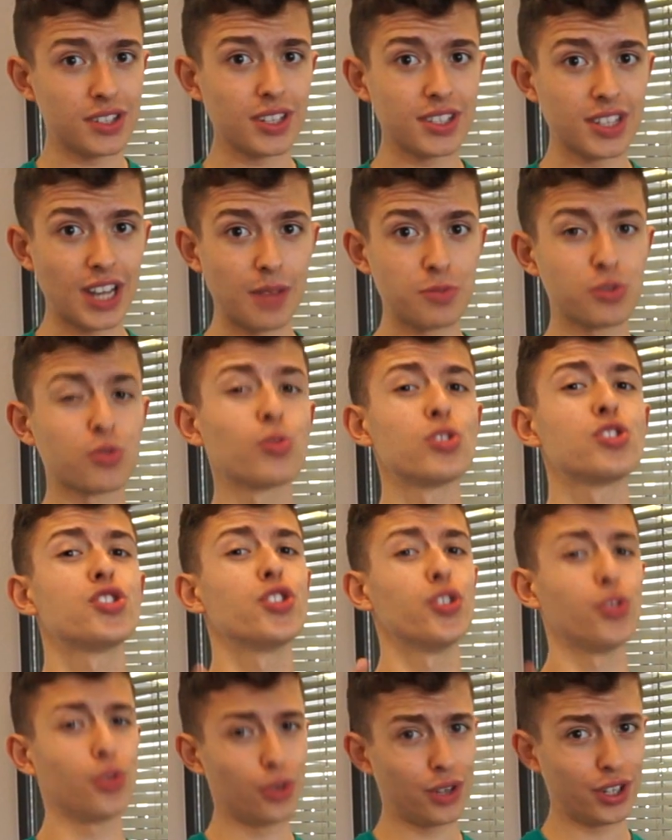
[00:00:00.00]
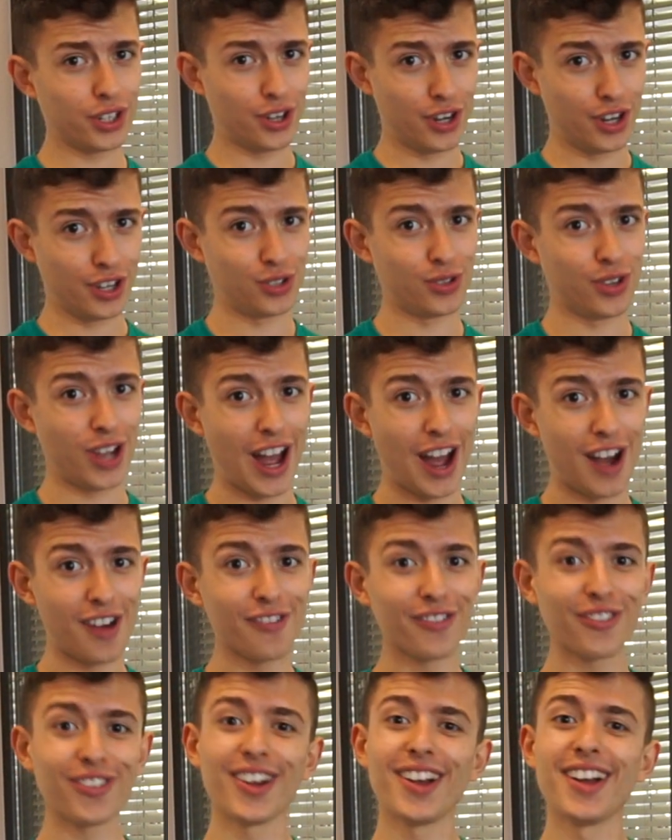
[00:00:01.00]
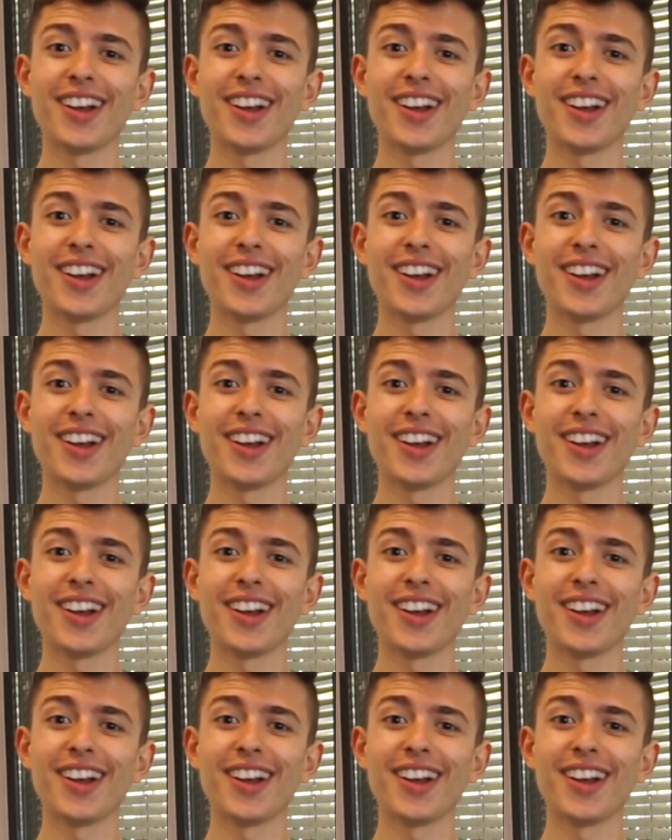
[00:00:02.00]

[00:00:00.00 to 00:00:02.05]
exams, which you're going to have,